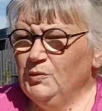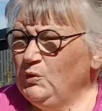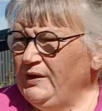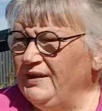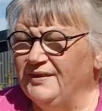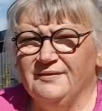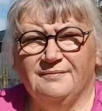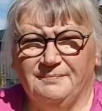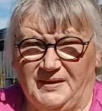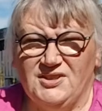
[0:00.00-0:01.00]
morning.
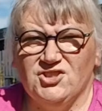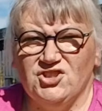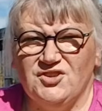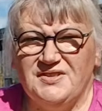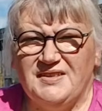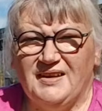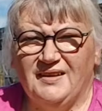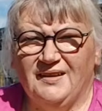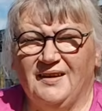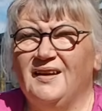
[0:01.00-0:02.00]
It's
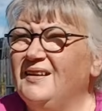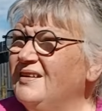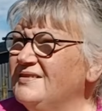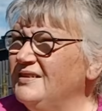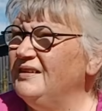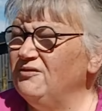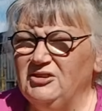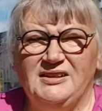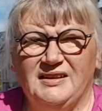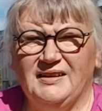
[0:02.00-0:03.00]
Tuesday and it's a
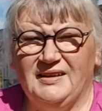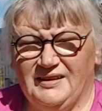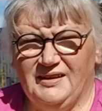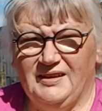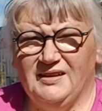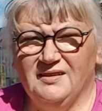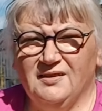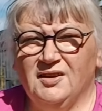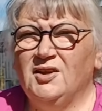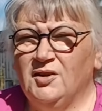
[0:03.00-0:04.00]
lovely day out here.
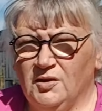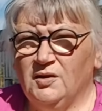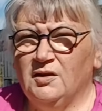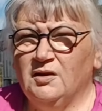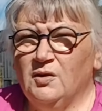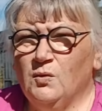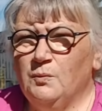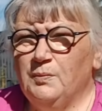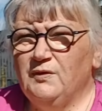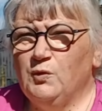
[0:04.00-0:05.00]

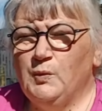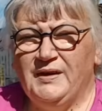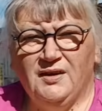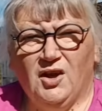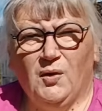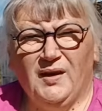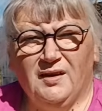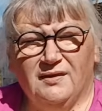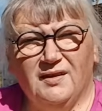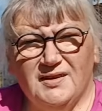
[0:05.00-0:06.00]
Bit of a wind
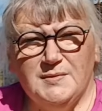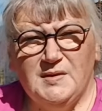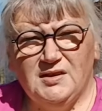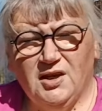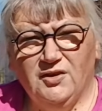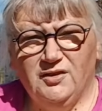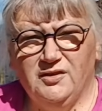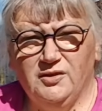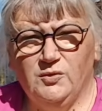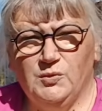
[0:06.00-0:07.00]
going. I think it's meant to go to
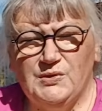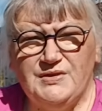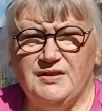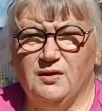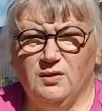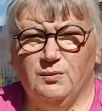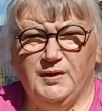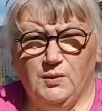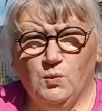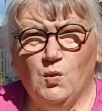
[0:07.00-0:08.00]
the north, so it'll
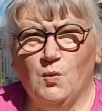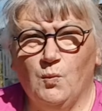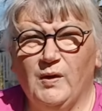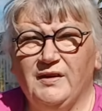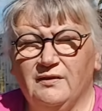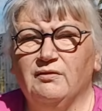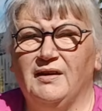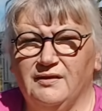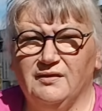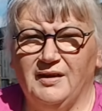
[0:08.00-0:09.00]
be a warm wind
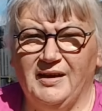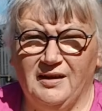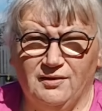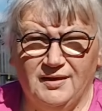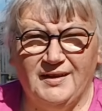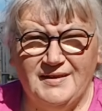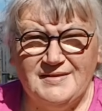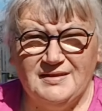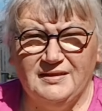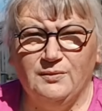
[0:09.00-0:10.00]
rather than a howling
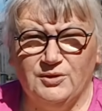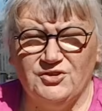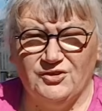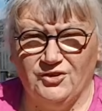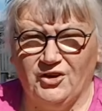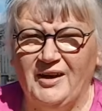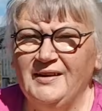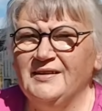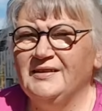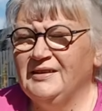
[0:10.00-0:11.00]
easterly, which is
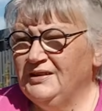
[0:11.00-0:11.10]
great.